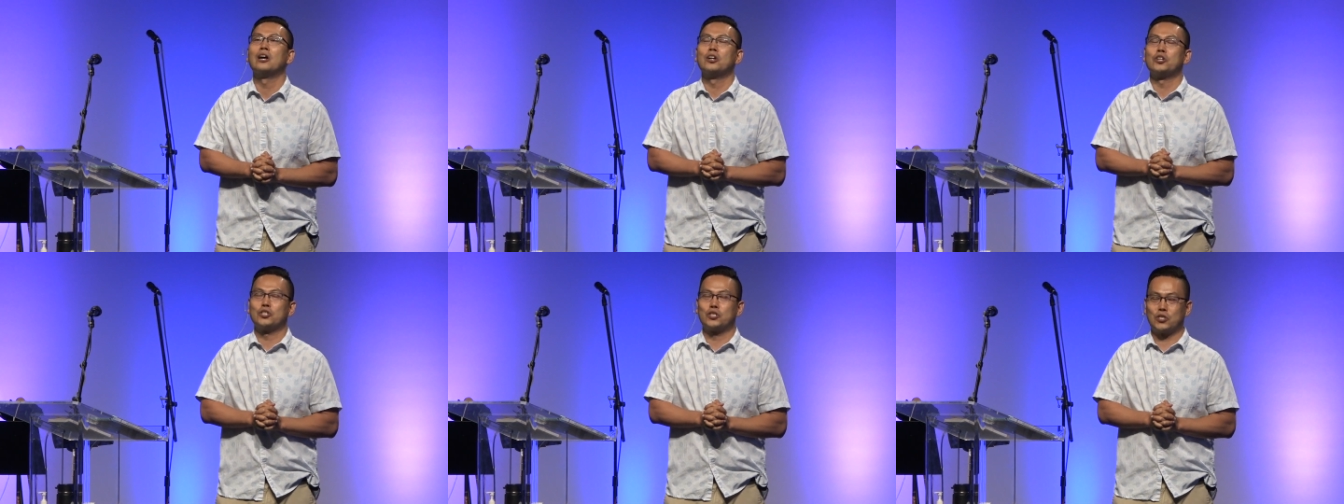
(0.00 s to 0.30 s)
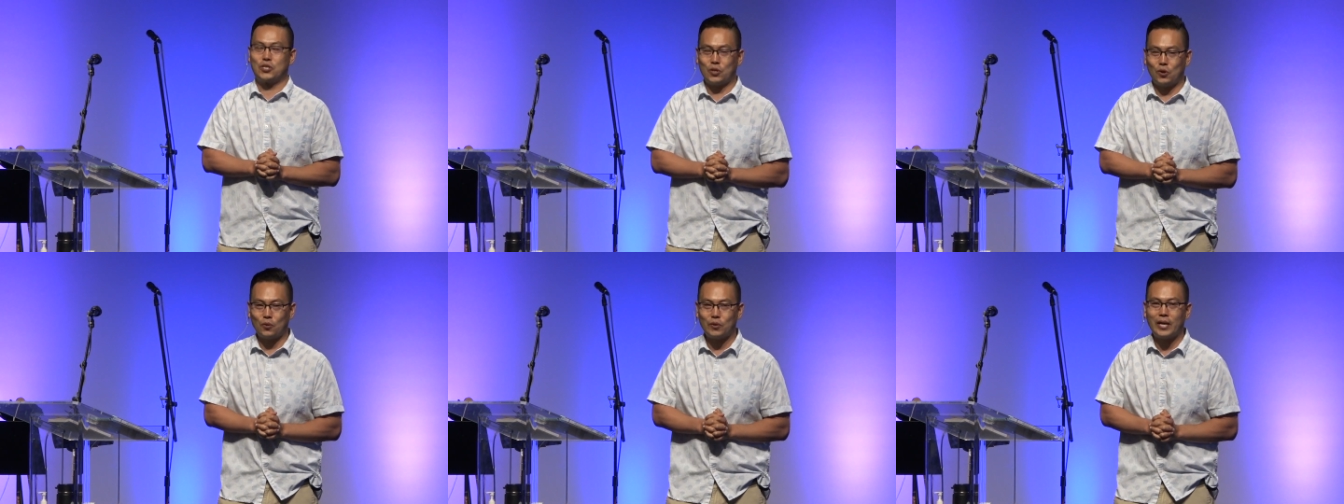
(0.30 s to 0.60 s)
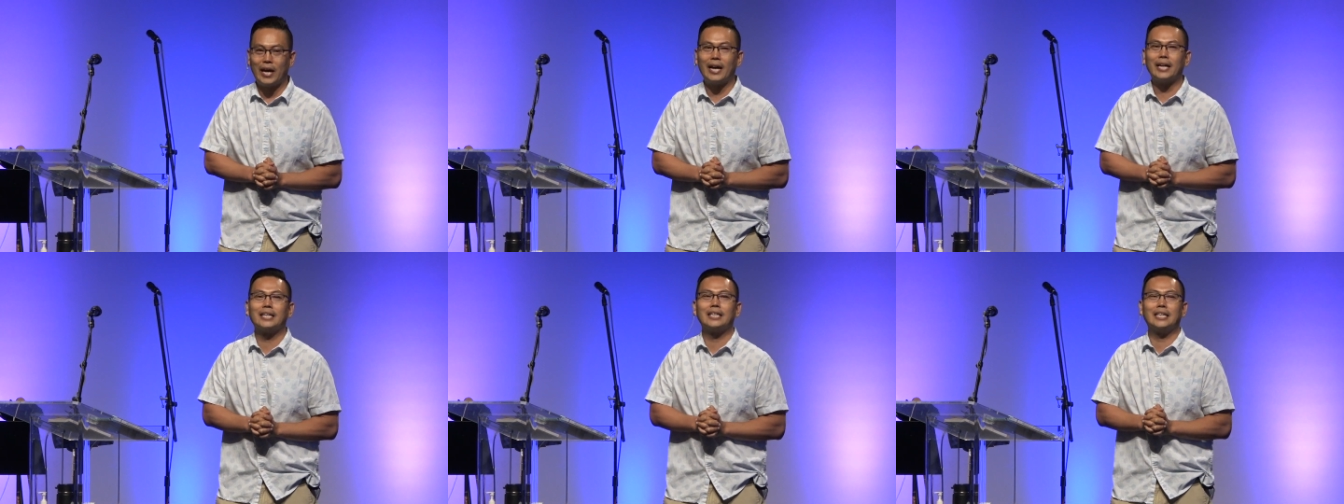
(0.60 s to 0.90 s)
so
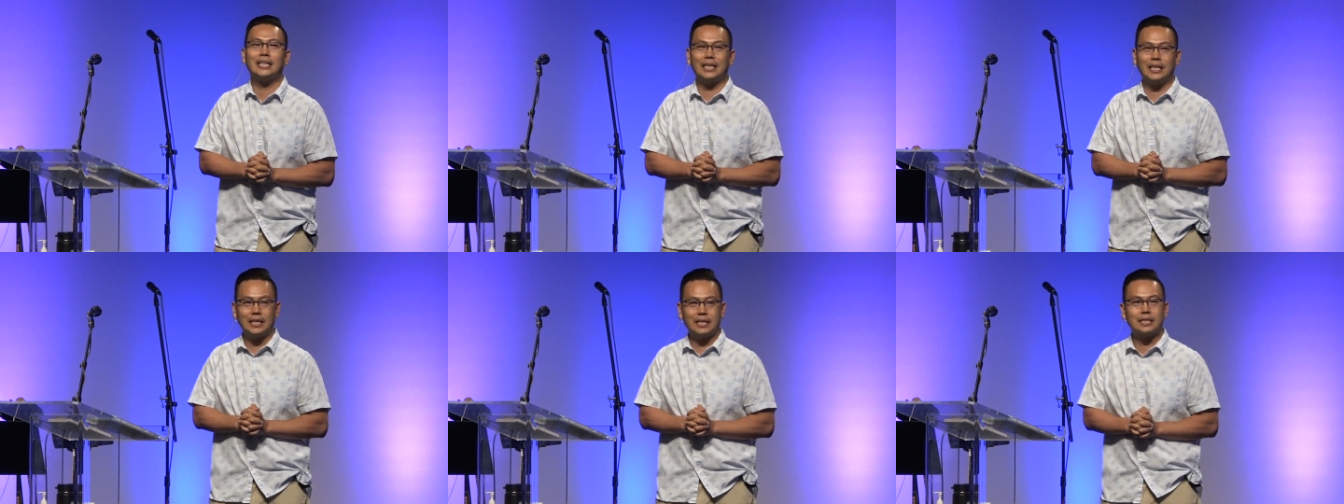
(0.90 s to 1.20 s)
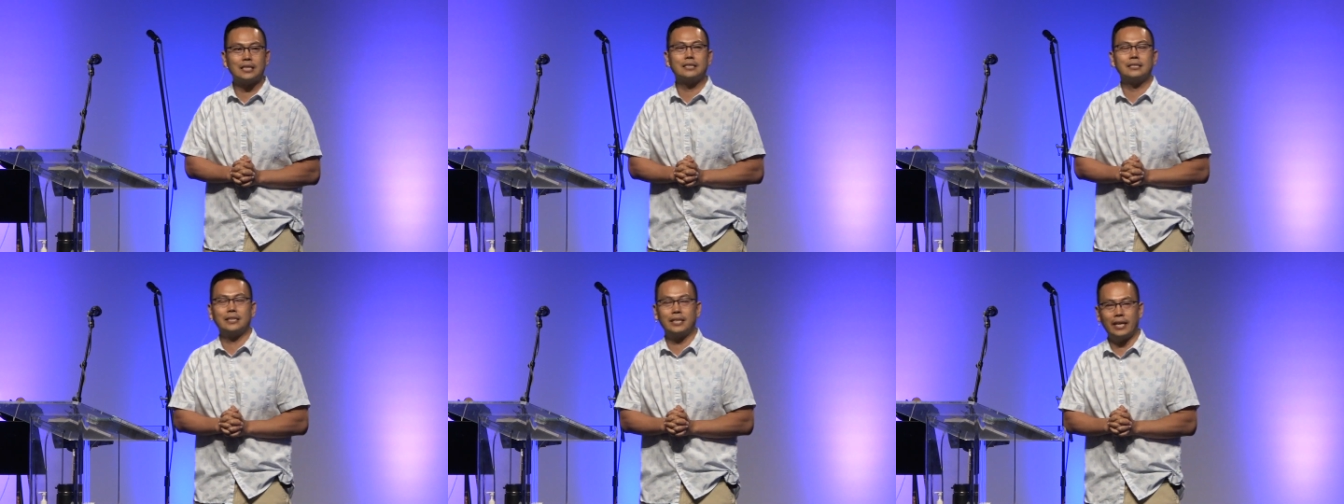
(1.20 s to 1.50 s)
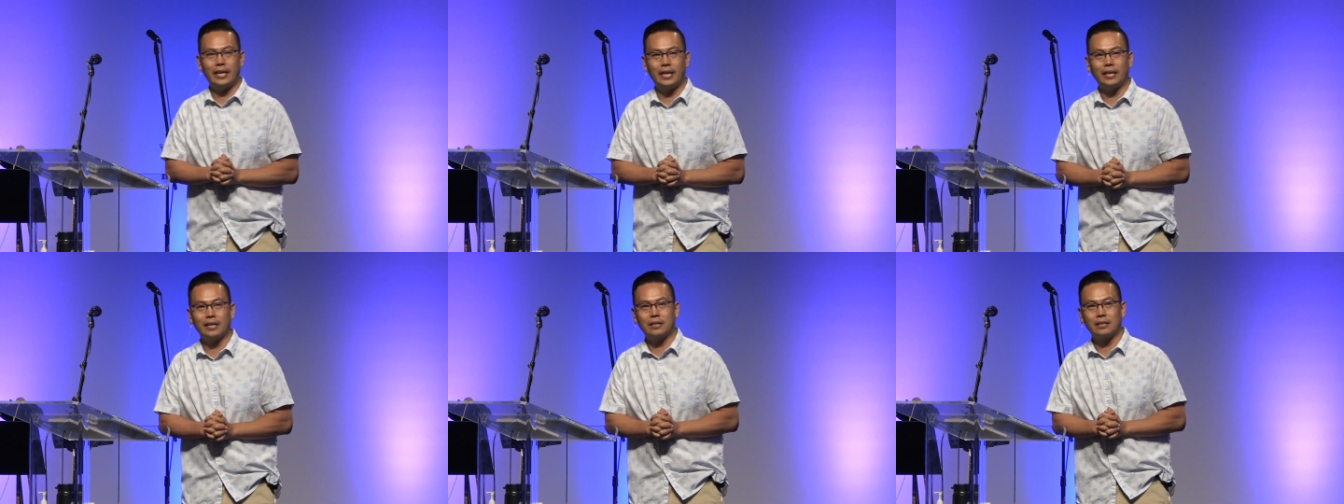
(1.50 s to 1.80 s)
that he could
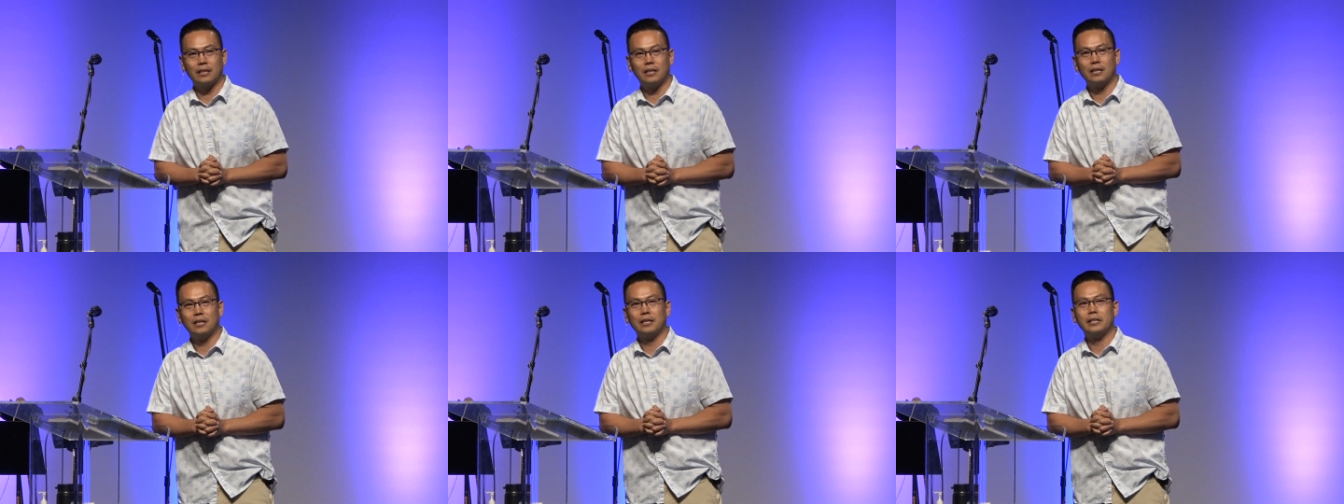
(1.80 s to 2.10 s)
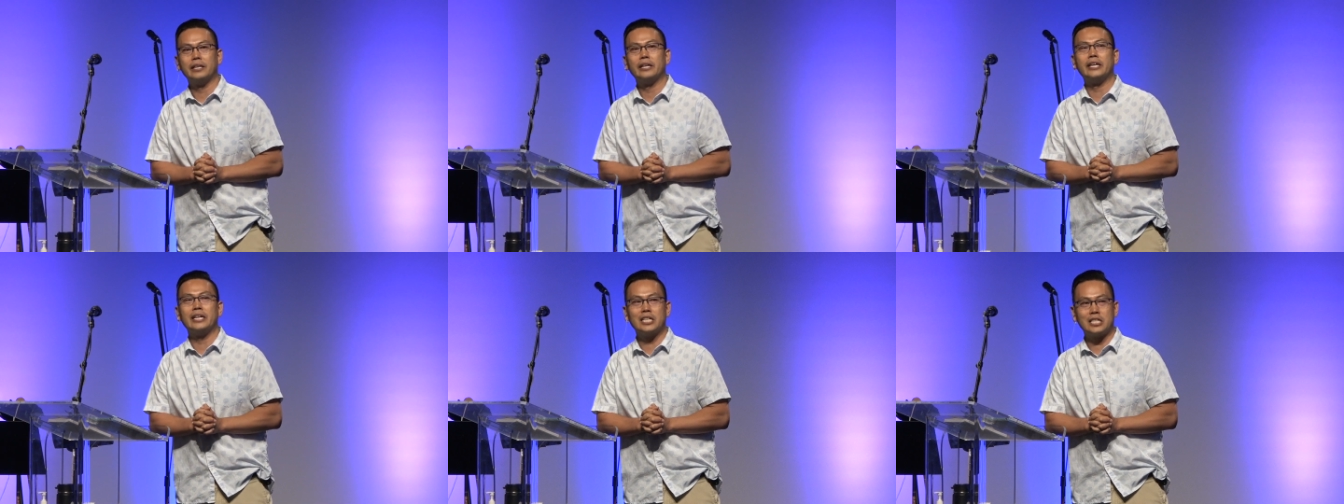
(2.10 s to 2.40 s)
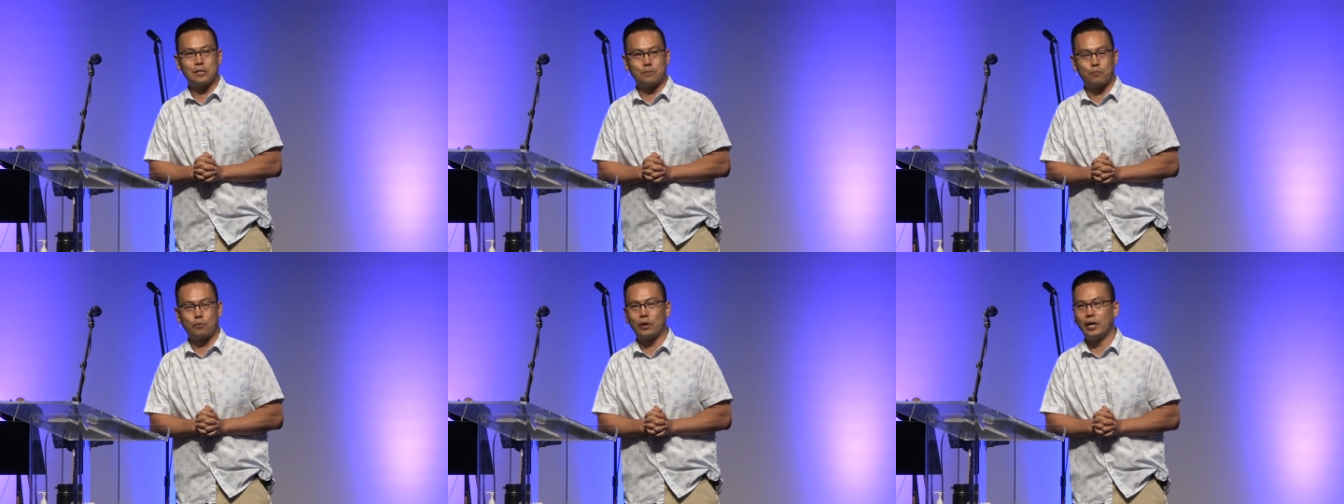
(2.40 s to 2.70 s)
take
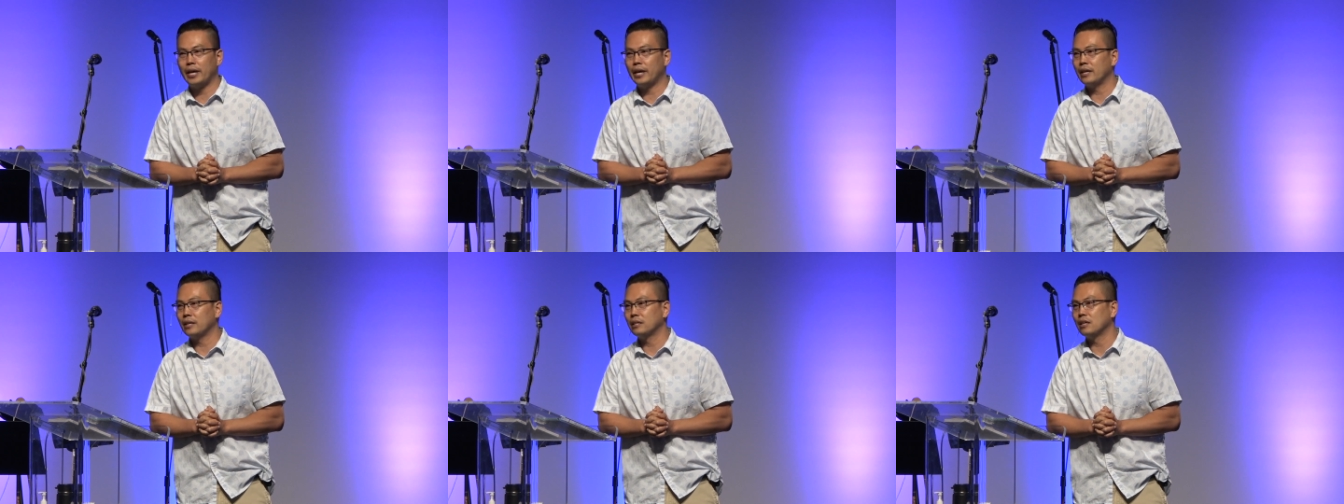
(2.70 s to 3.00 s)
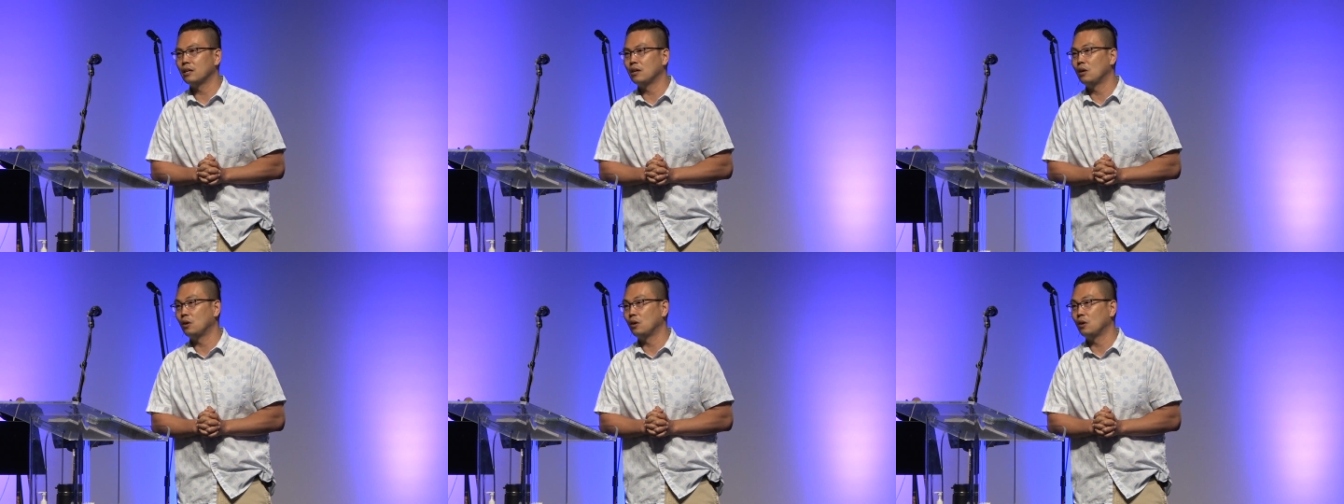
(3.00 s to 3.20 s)
his bride